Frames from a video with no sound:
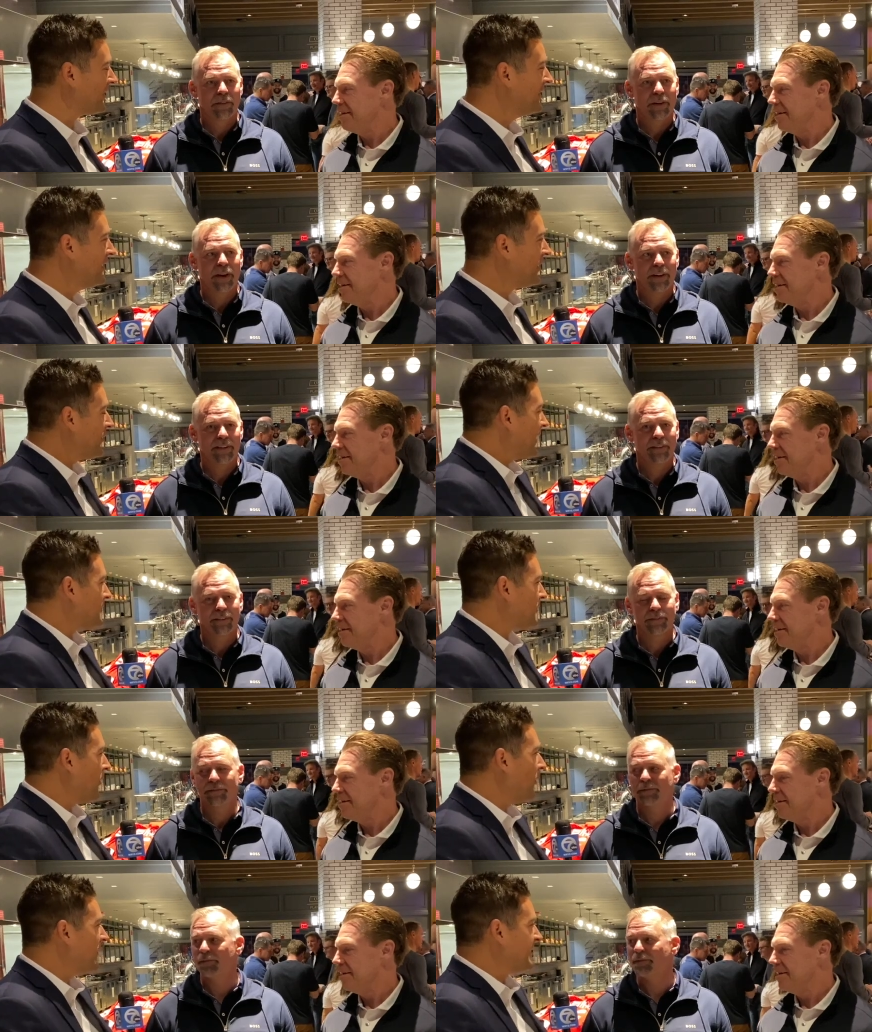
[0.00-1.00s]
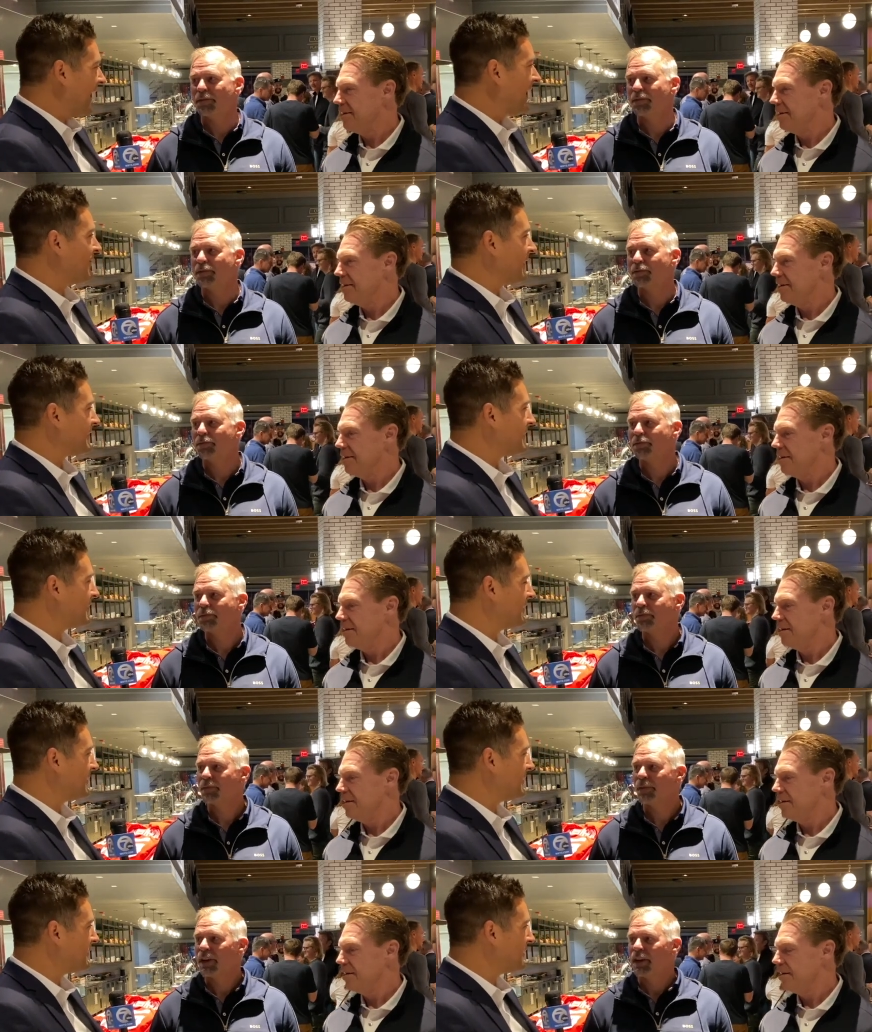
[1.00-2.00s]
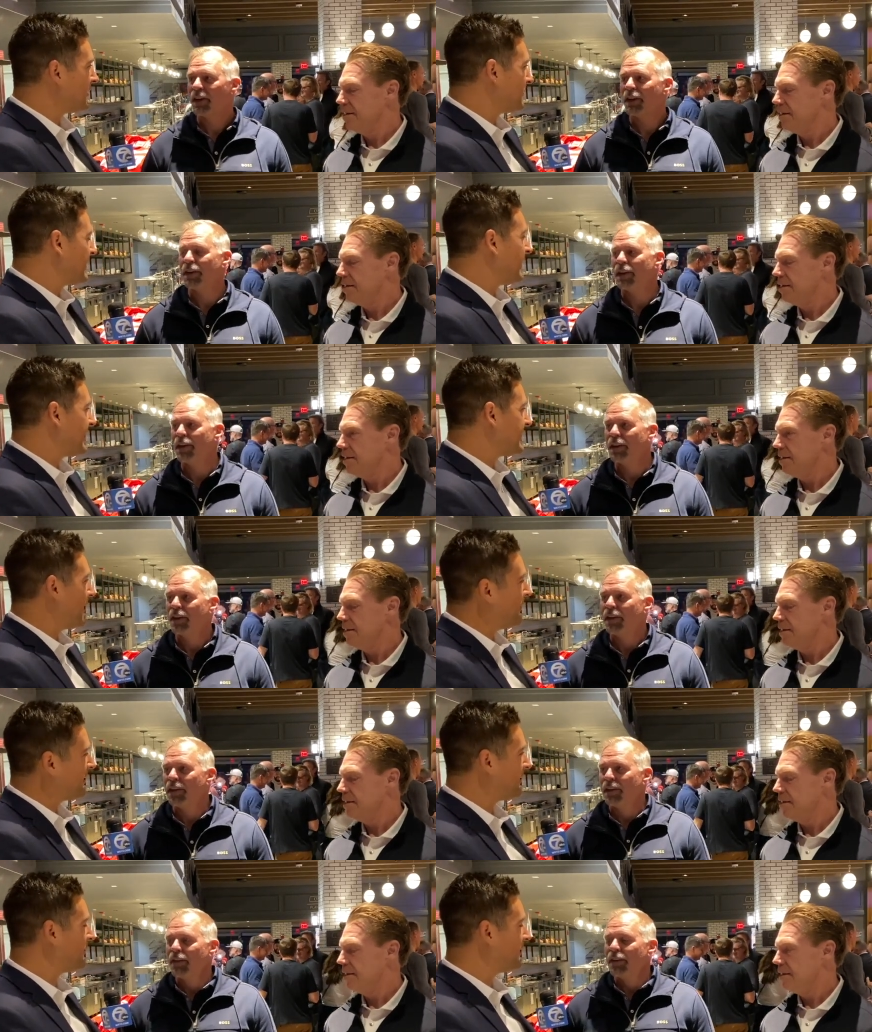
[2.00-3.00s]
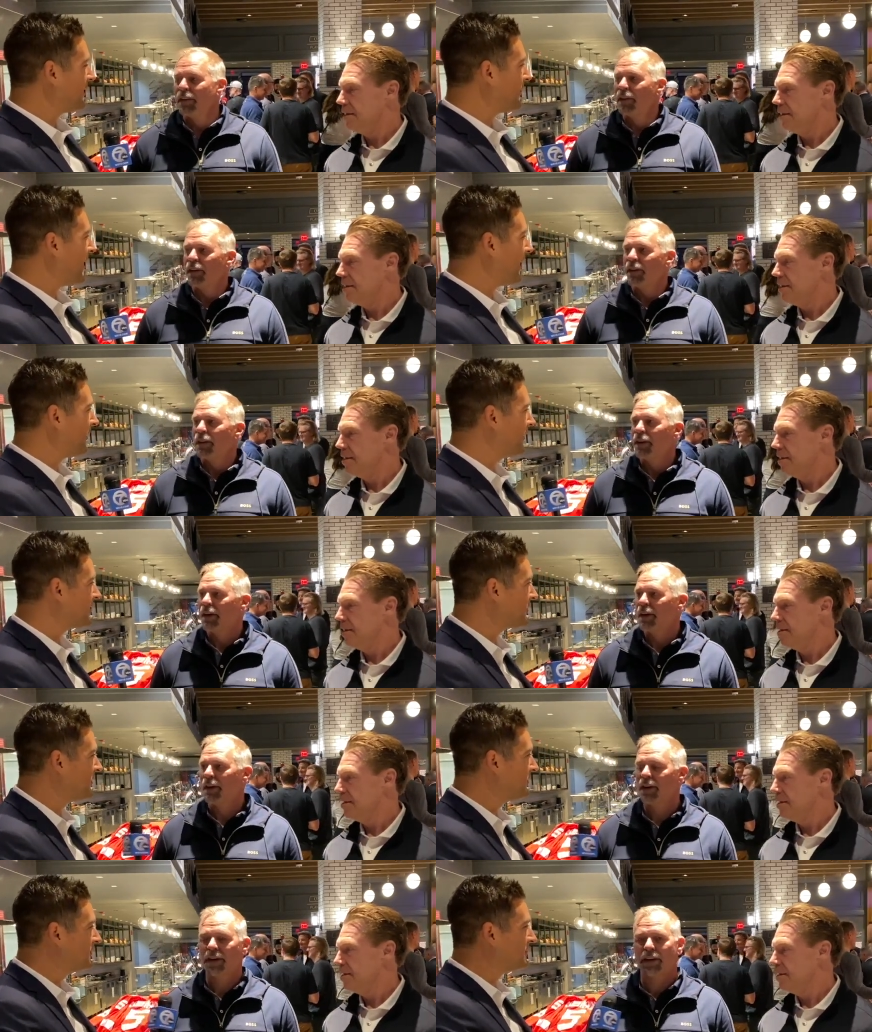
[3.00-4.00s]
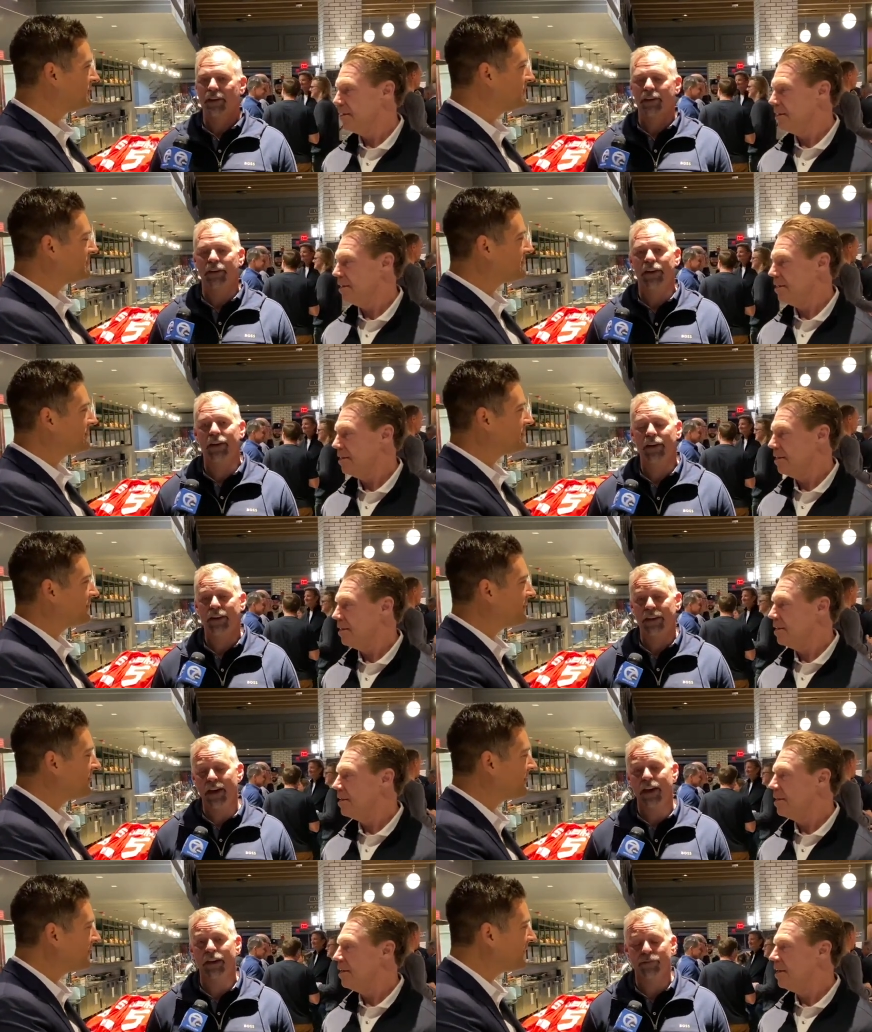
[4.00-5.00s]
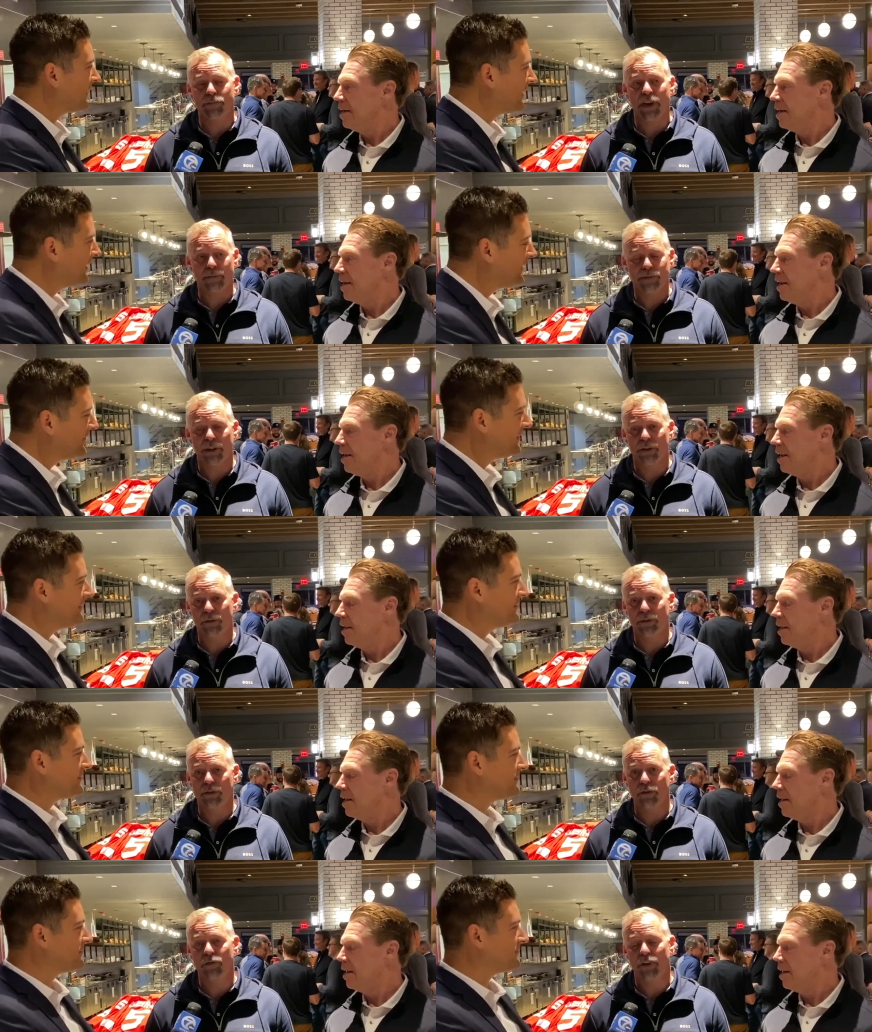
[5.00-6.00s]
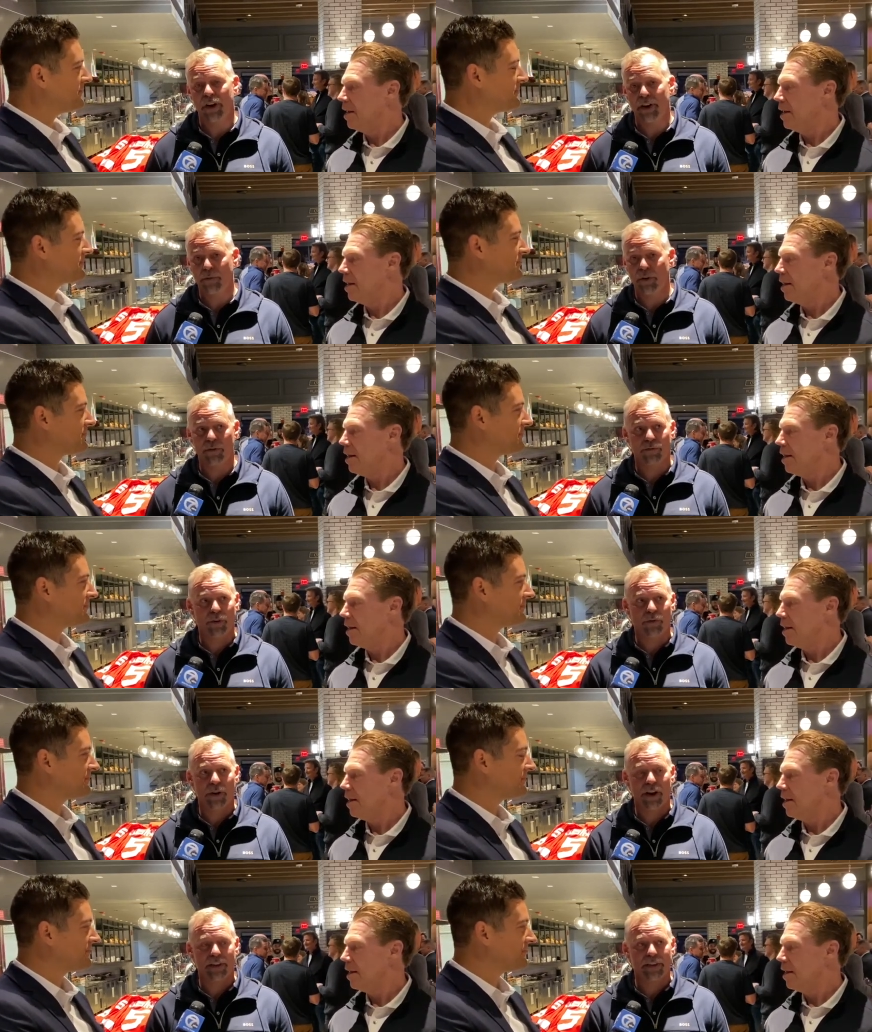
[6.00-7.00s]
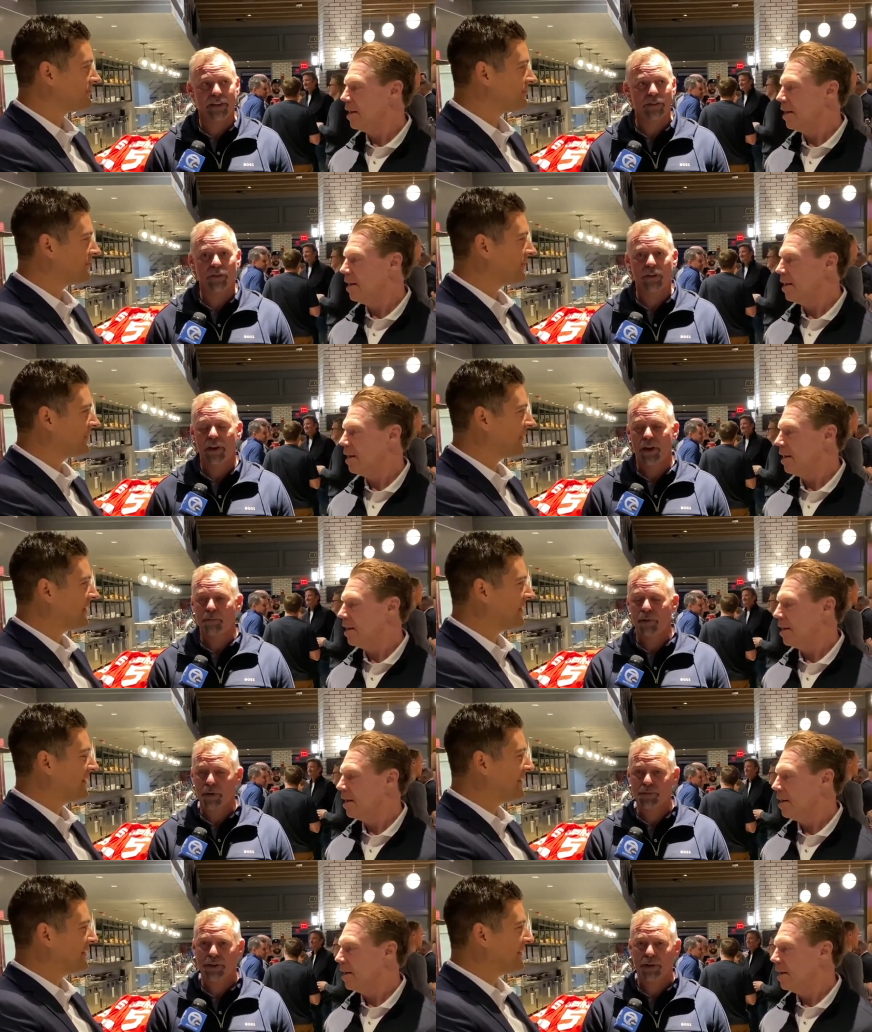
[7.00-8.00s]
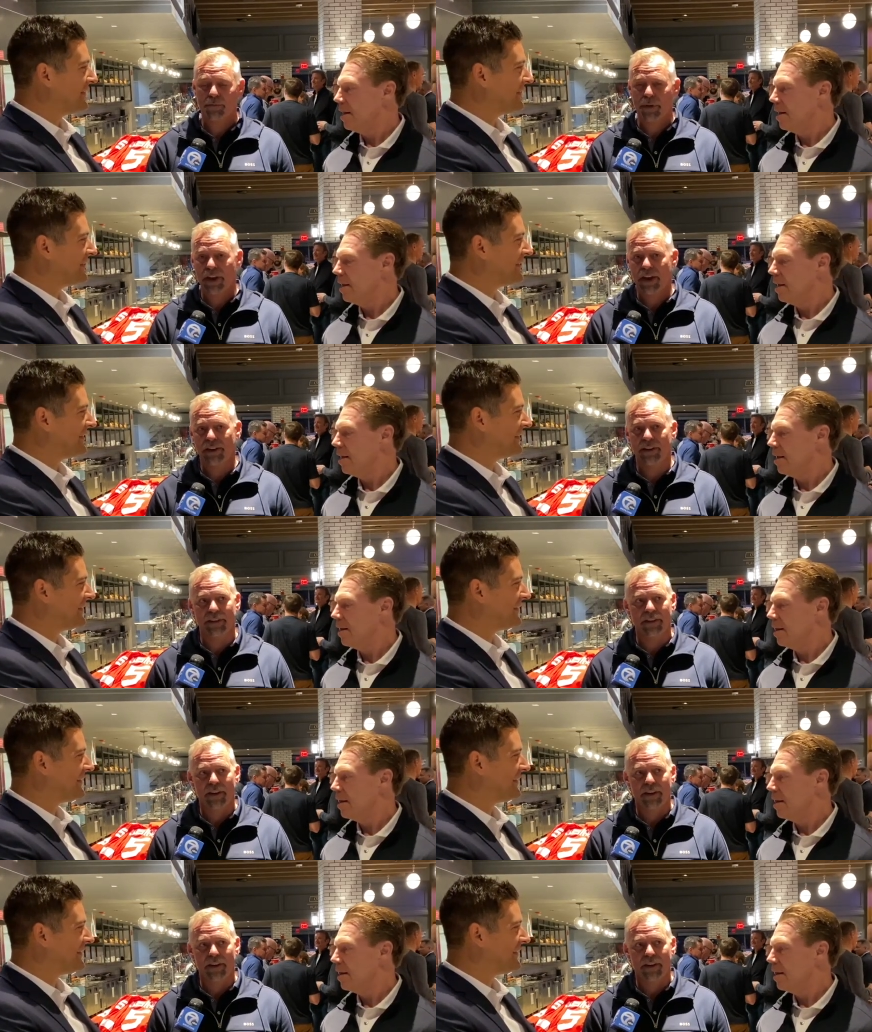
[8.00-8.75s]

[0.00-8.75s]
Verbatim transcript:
Speaker 1: yeah. you guys will always have this. Do, do, you, do, you, realize that when you when
Speaker 2: you get back around this group? Uh, yeah, absolutely. You forgot about it for a while, and then you, it pops up again, and,